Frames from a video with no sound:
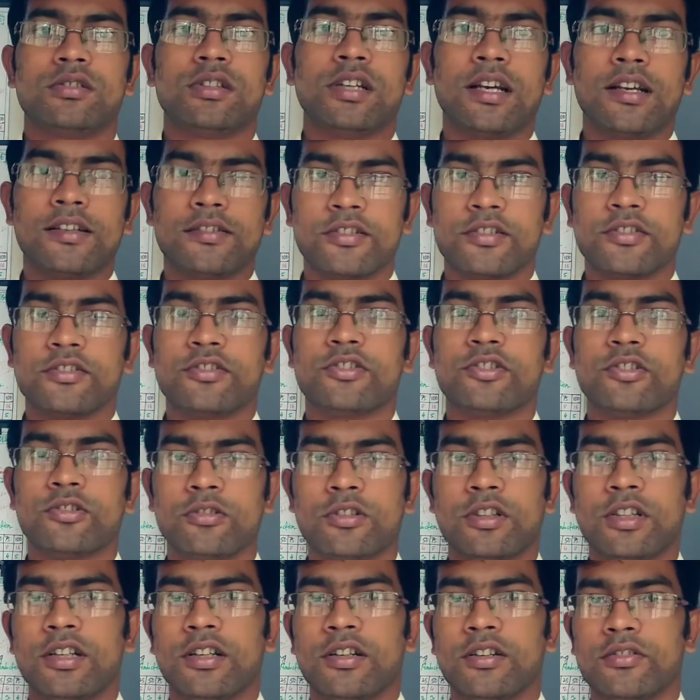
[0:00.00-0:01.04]
as
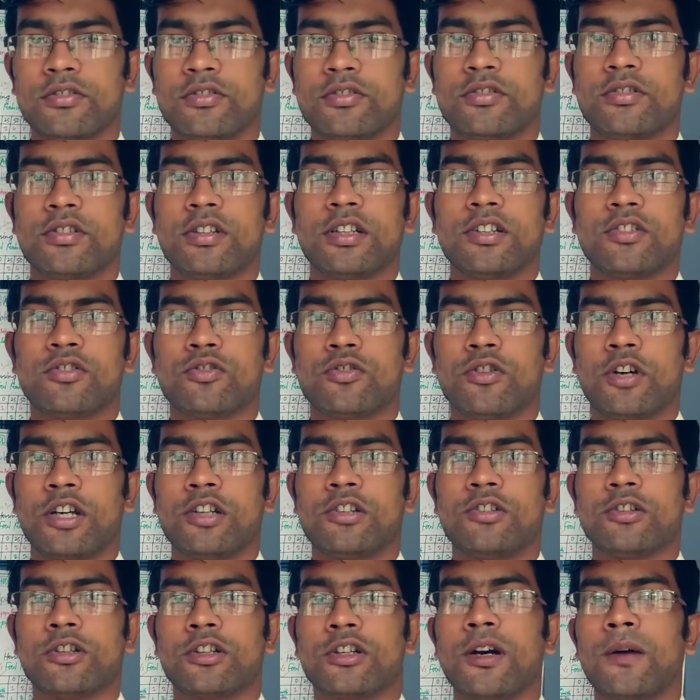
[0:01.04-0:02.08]
students and try
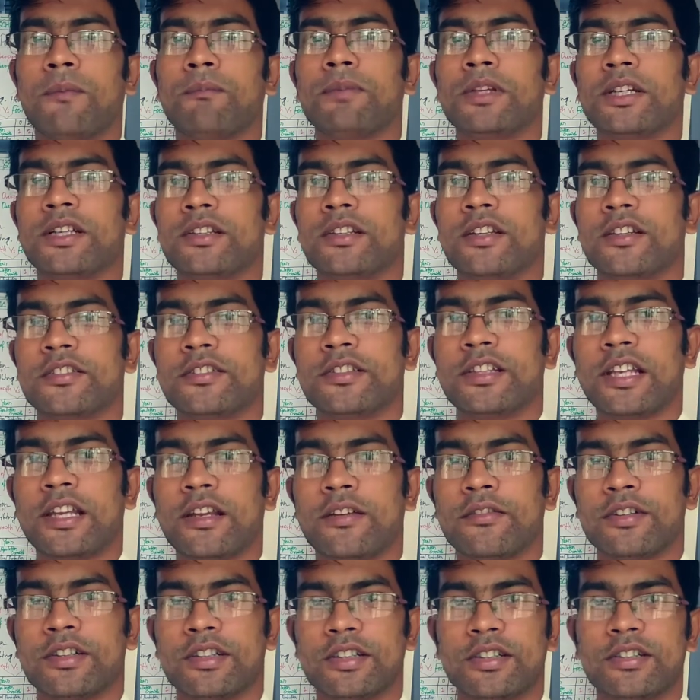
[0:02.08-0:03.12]
to complete the
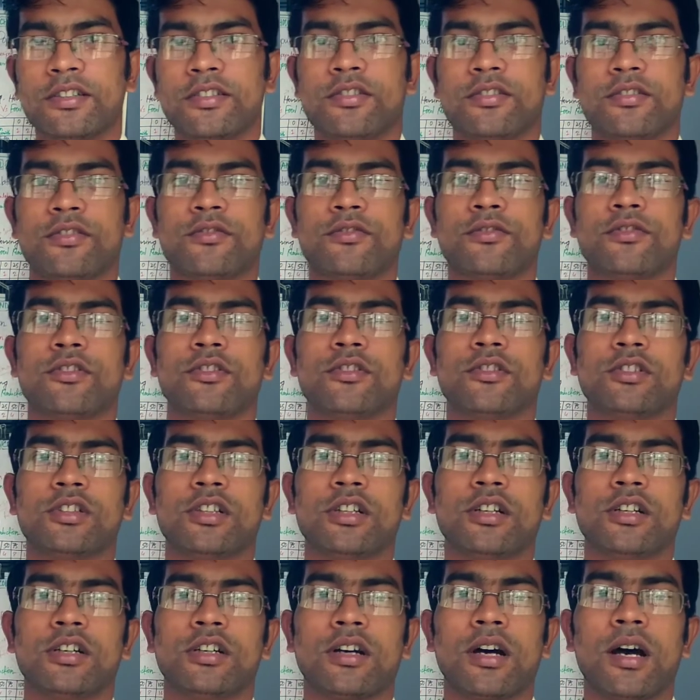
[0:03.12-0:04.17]
syllabus for
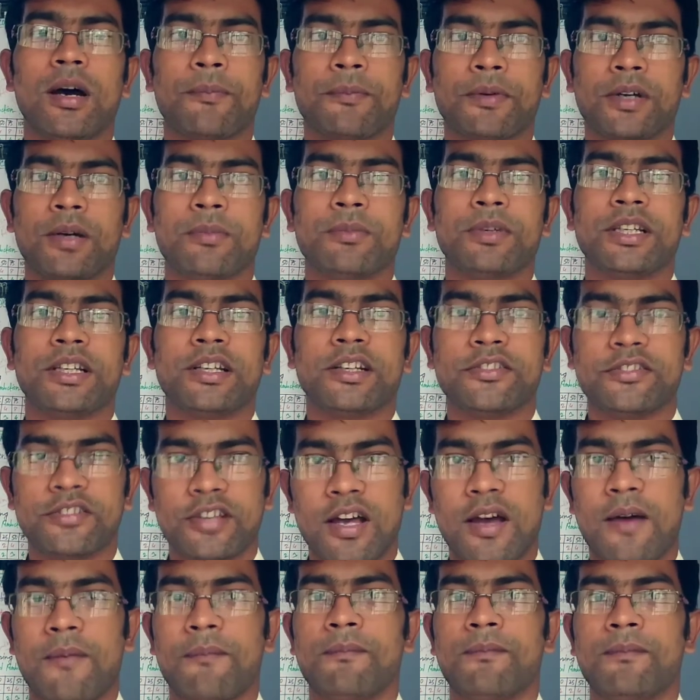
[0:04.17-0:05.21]
the upcoming
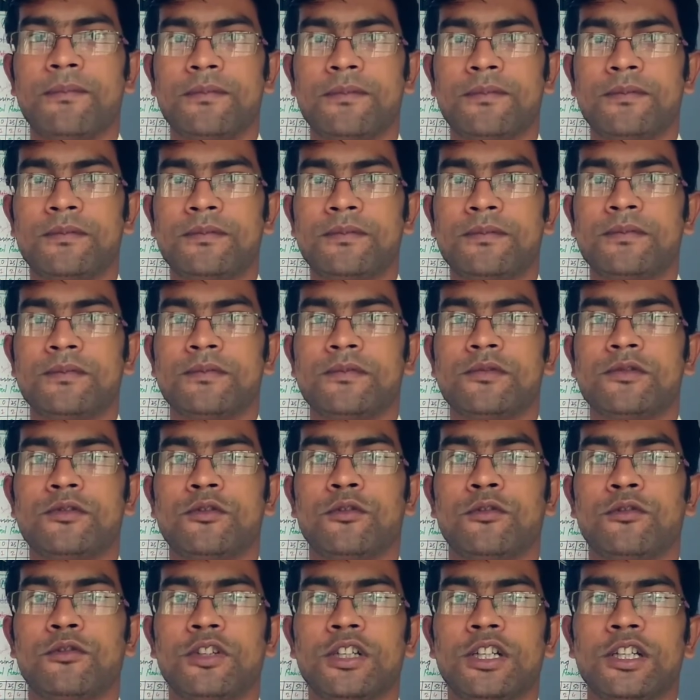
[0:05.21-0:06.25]
exam.
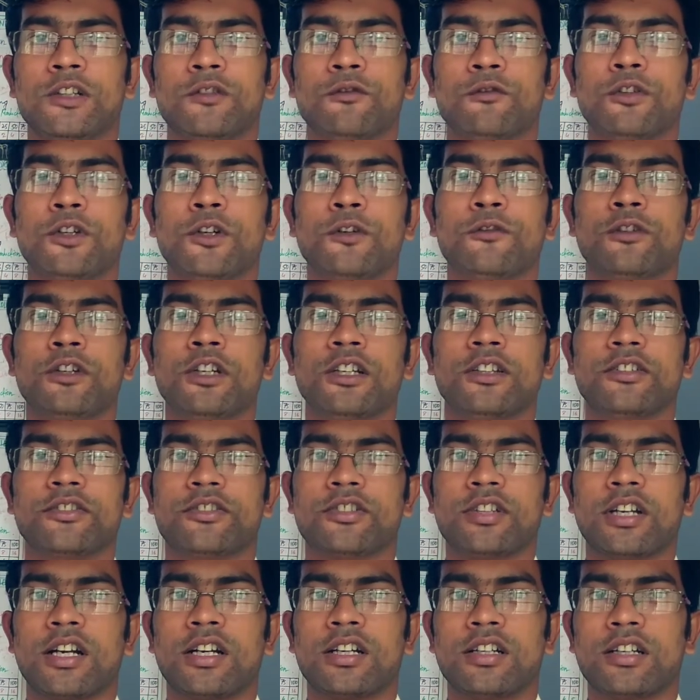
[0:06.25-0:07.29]
When we will
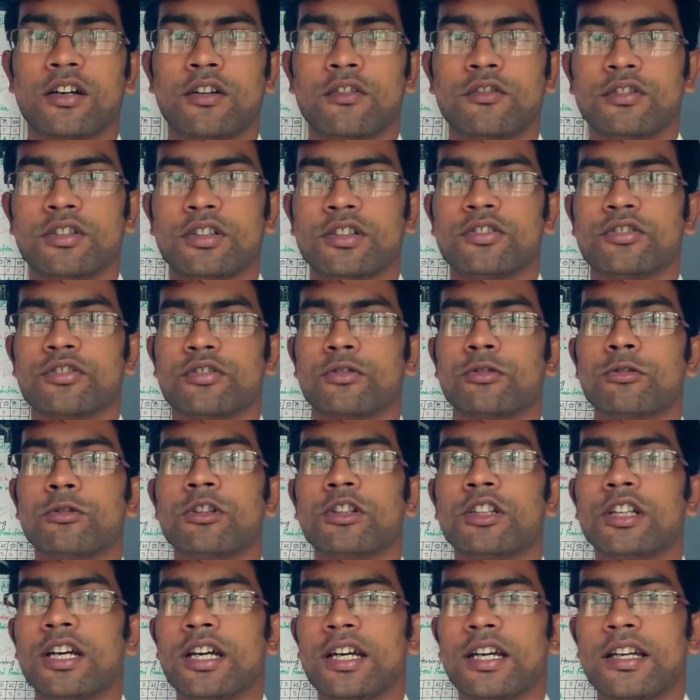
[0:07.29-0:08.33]
start our school
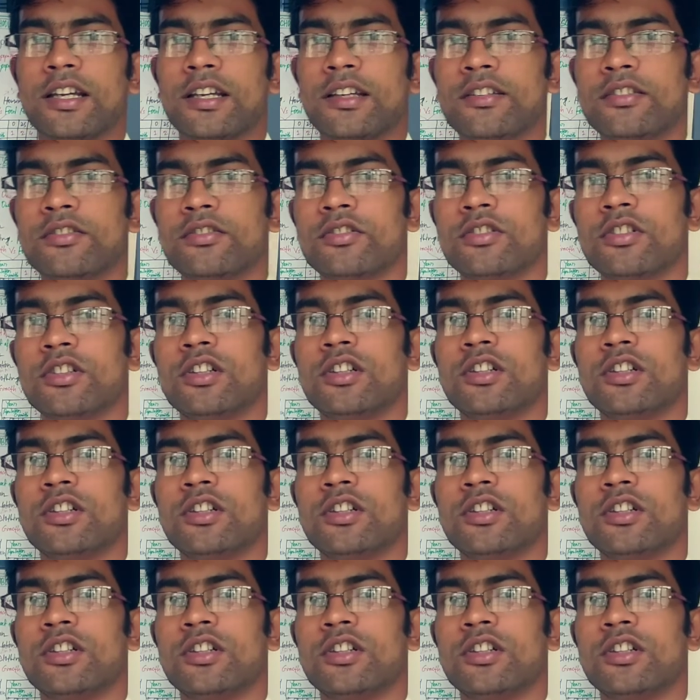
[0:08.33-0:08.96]
days,